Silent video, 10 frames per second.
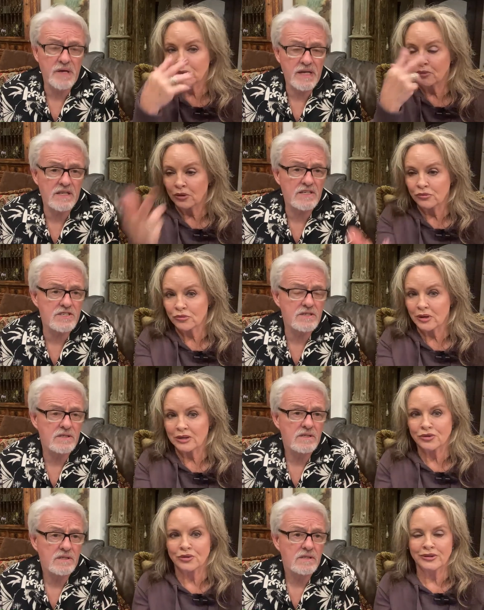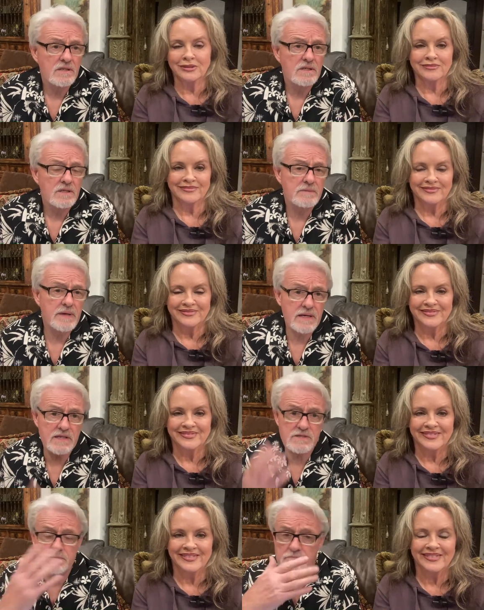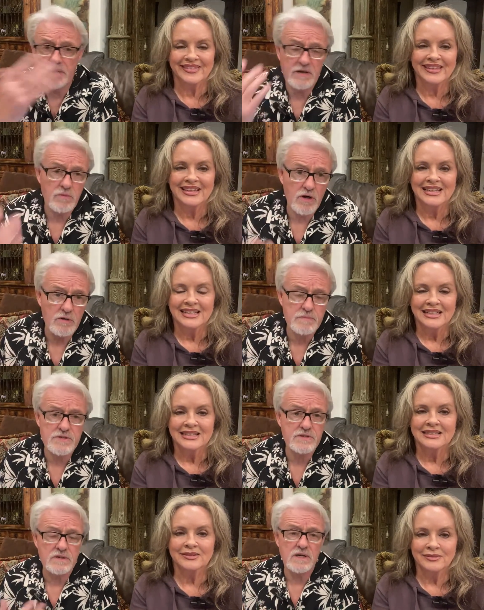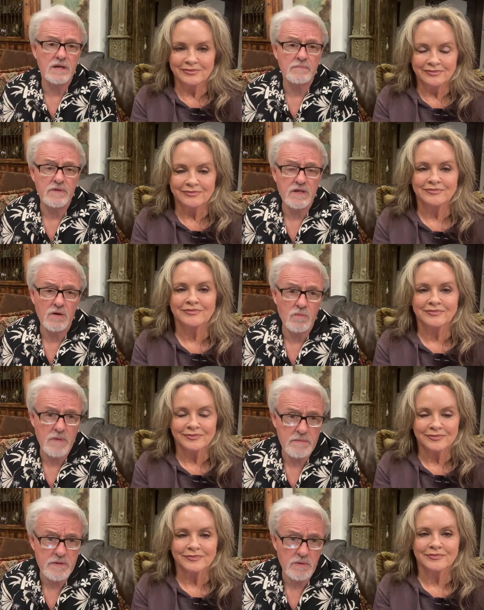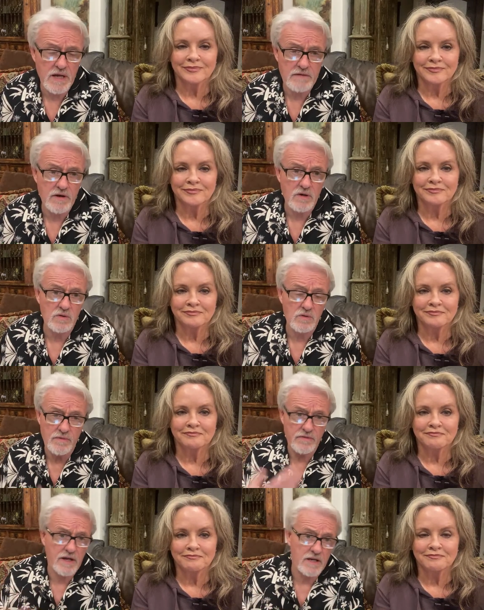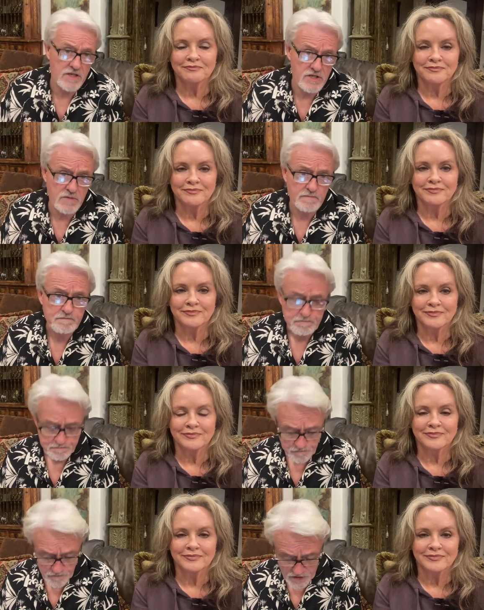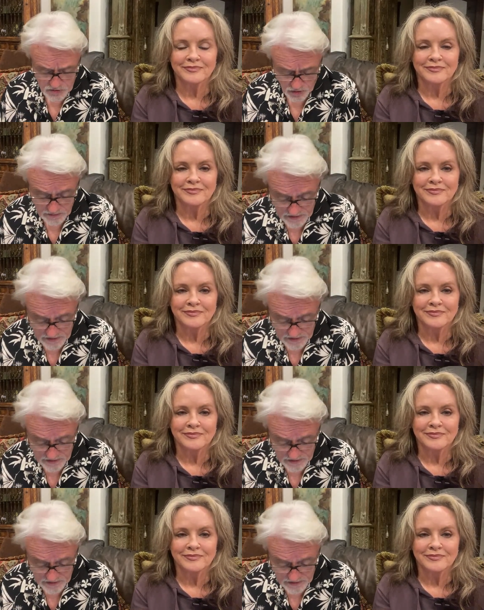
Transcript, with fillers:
Speaker 1: My pinks, goes right to it. Pinks, big ropes. Mm-hmm. Um, you know, maybe you will have a whole thing just talking